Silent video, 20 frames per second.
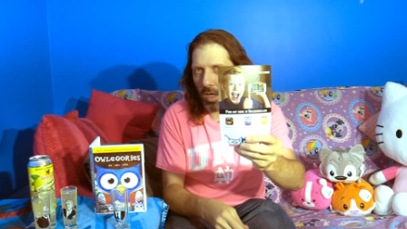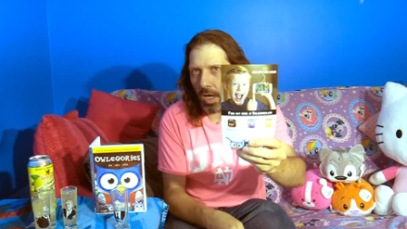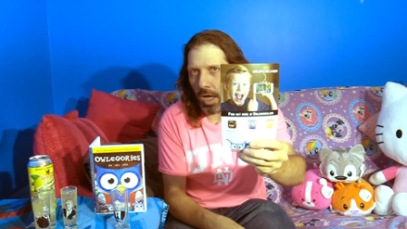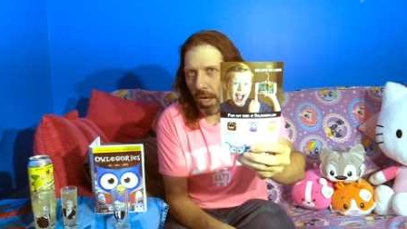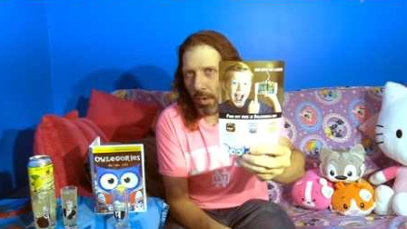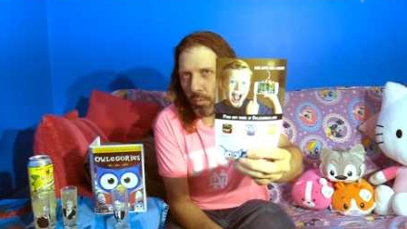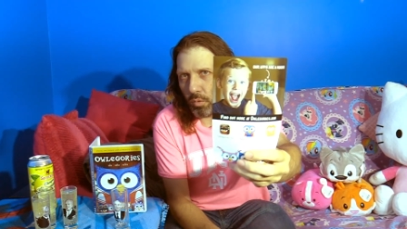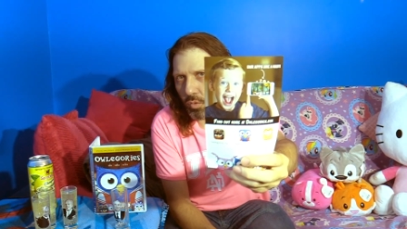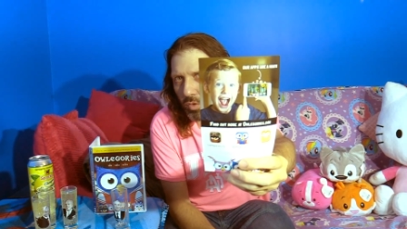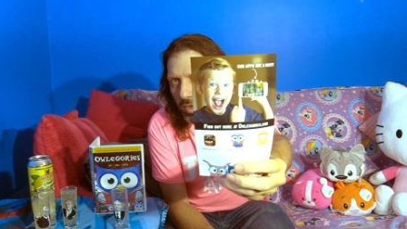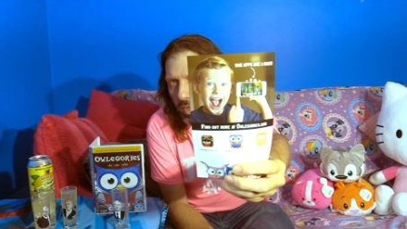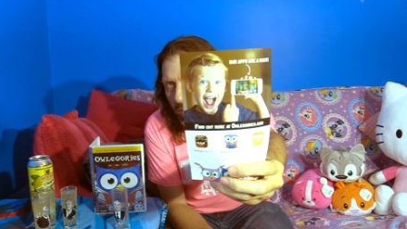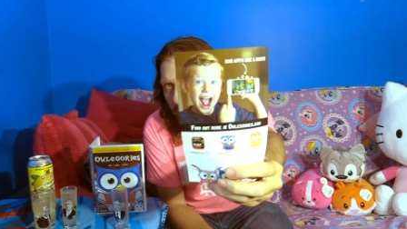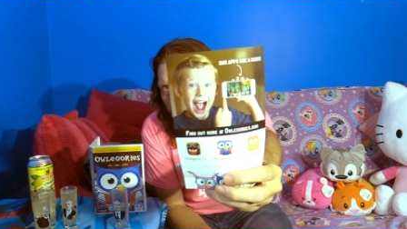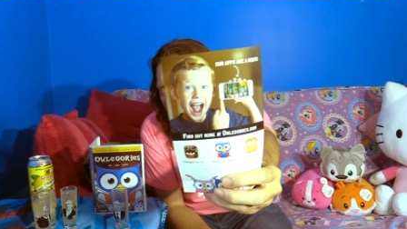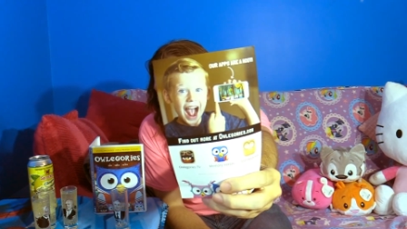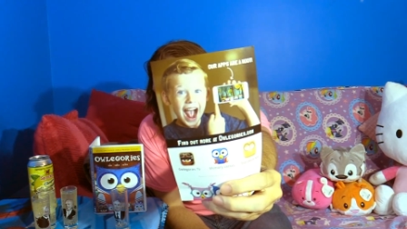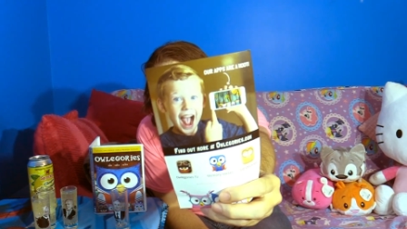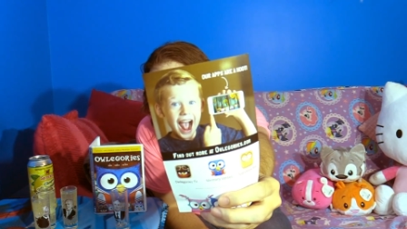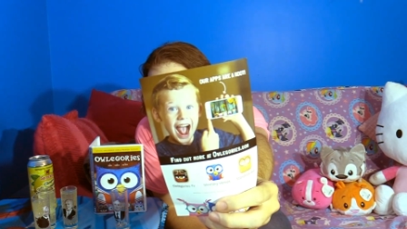I will
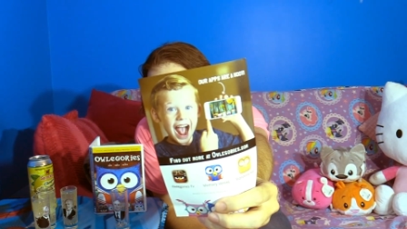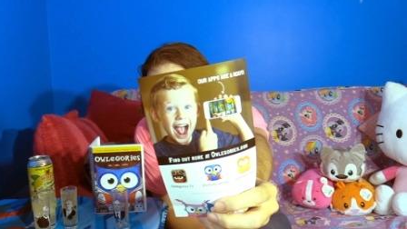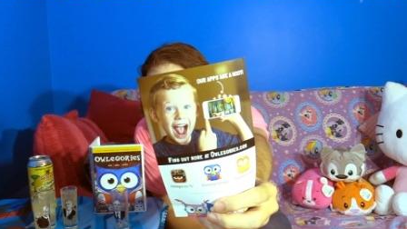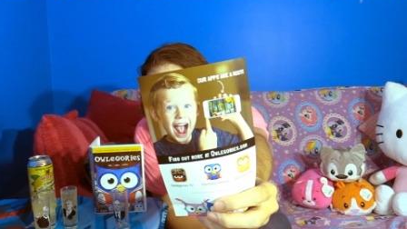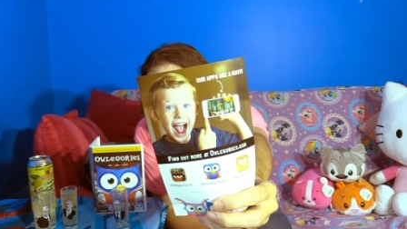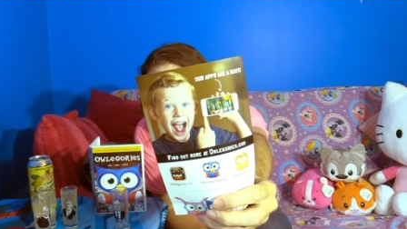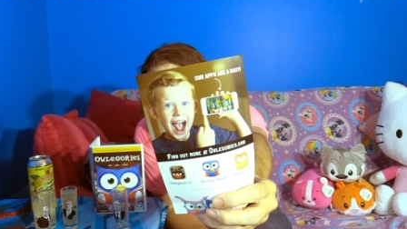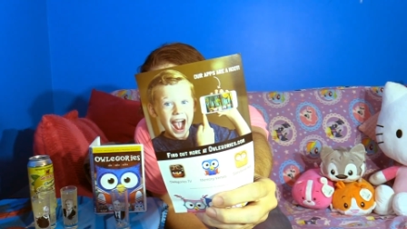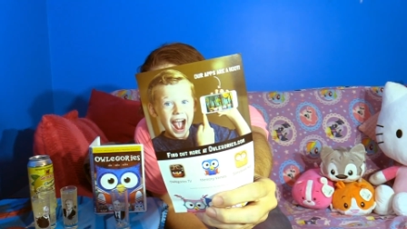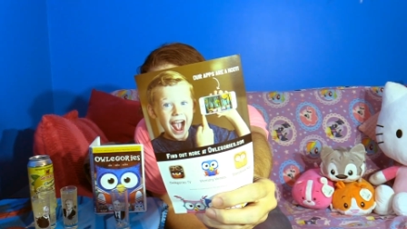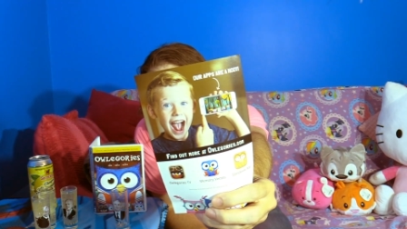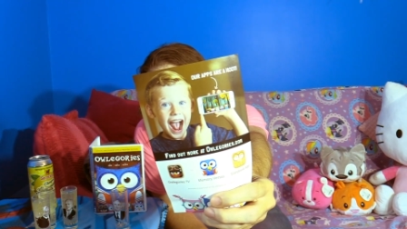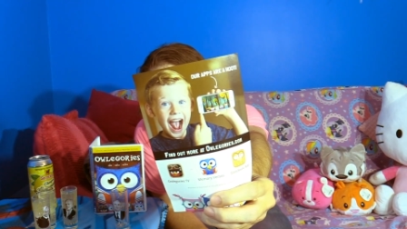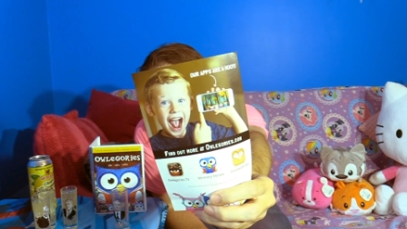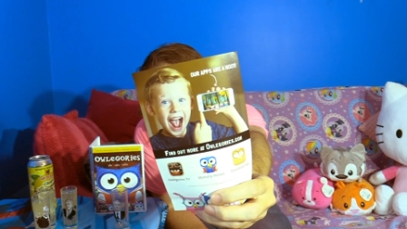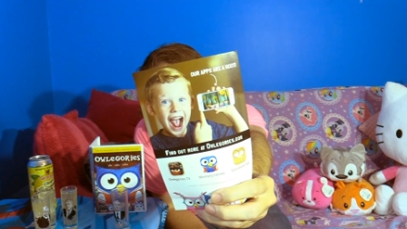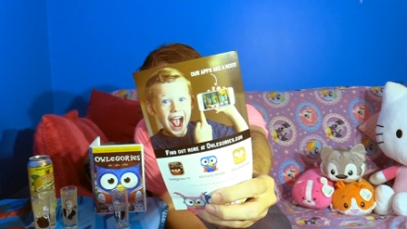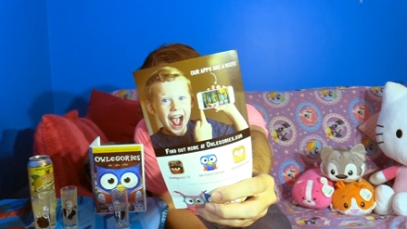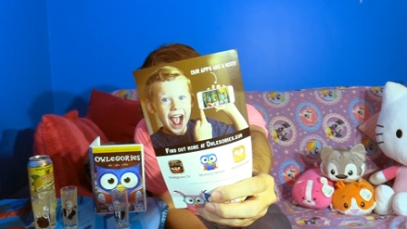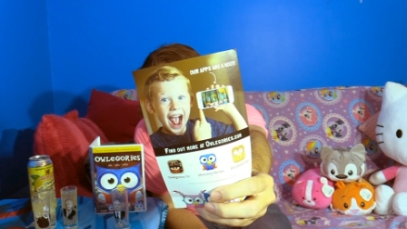never be that
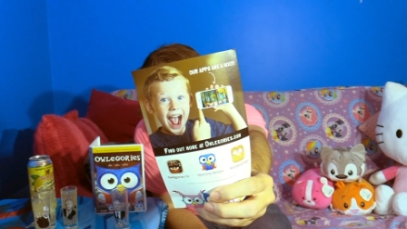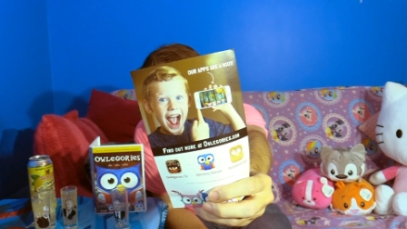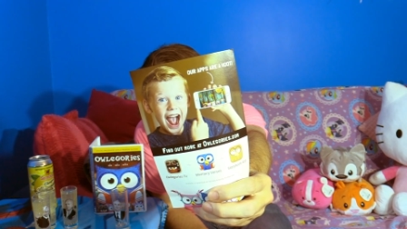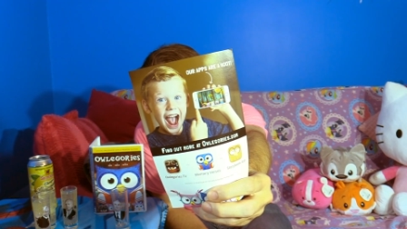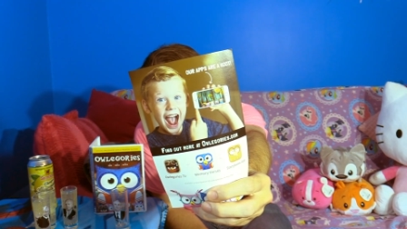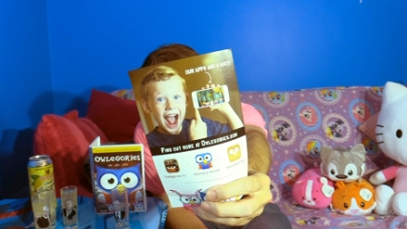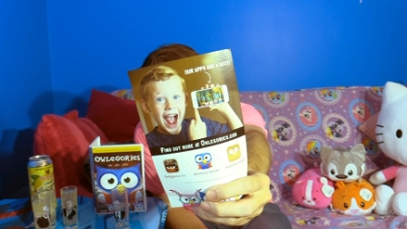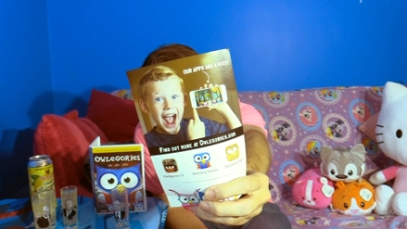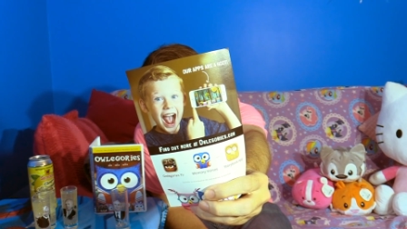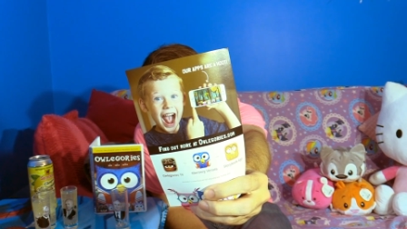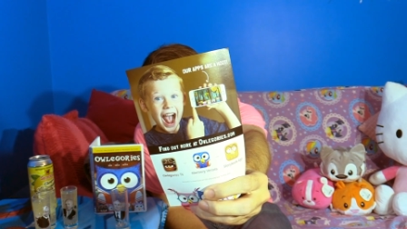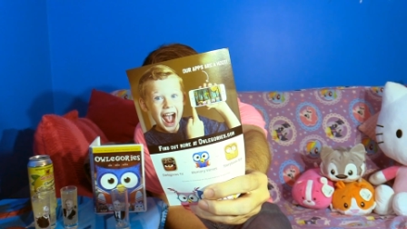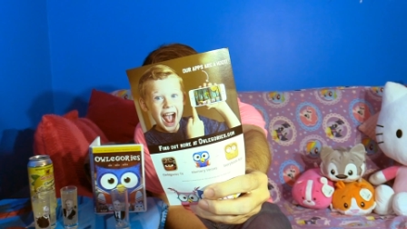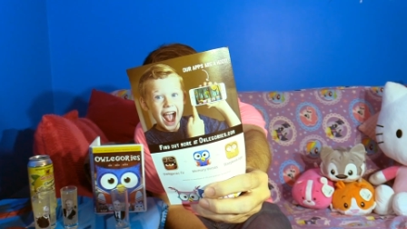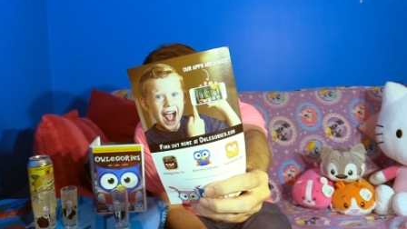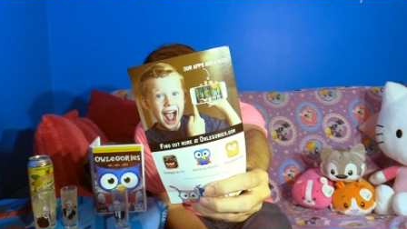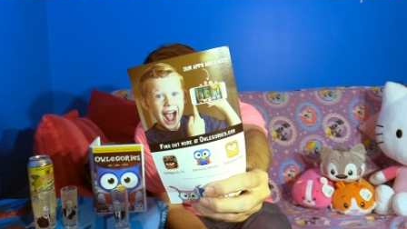excited for